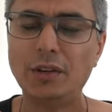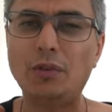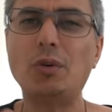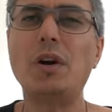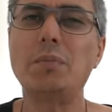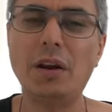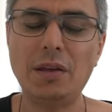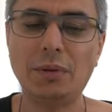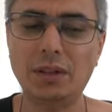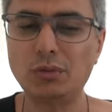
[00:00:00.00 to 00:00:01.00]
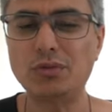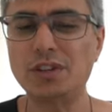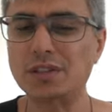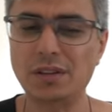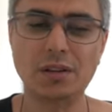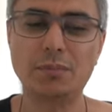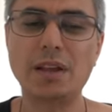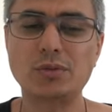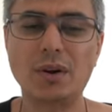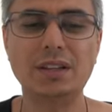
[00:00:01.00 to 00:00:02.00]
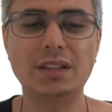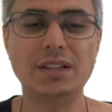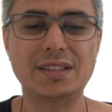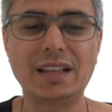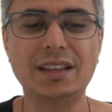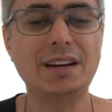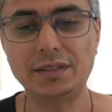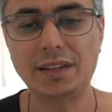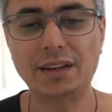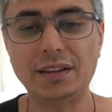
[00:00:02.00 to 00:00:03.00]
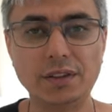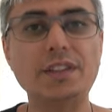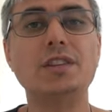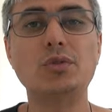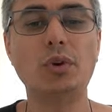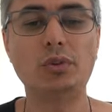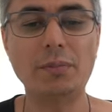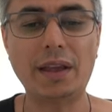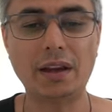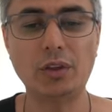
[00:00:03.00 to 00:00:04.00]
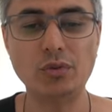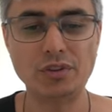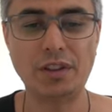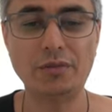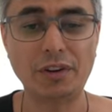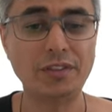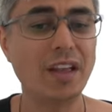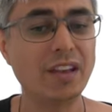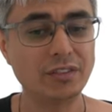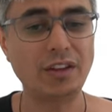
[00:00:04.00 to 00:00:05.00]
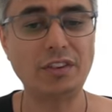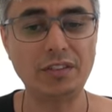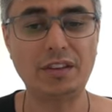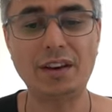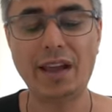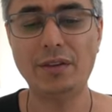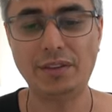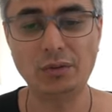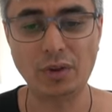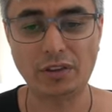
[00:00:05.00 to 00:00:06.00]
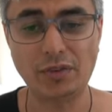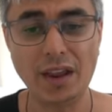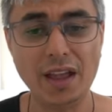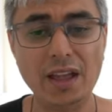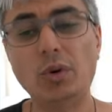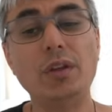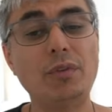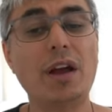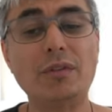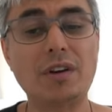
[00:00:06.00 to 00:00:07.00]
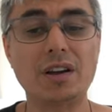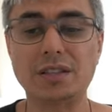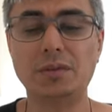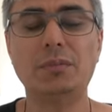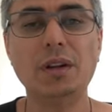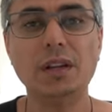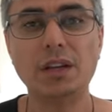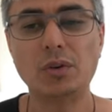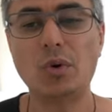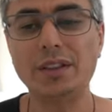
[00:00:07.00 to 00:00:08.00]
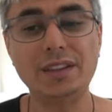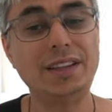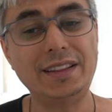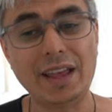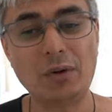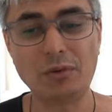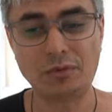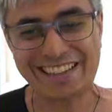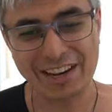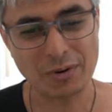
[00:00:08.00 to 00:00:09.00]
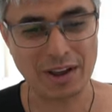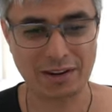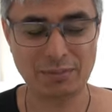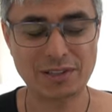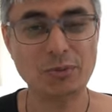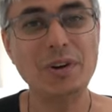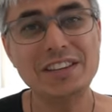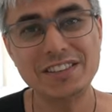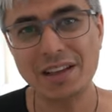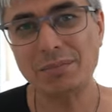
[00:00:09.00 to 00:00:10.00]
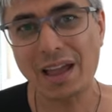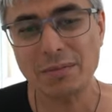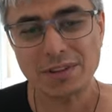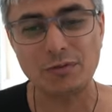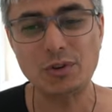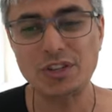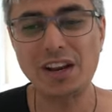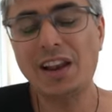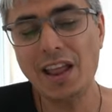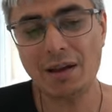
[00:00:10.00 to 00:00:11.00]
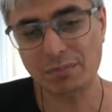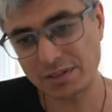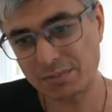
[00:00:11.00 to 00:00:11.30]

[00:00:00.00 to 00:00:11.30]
if you were limited to just the base quantity standard, then this is going to make a huge difference, such as in IFC 2x3, or if you have custom quantity takeoff requirements, which sometimes unfortunately happens,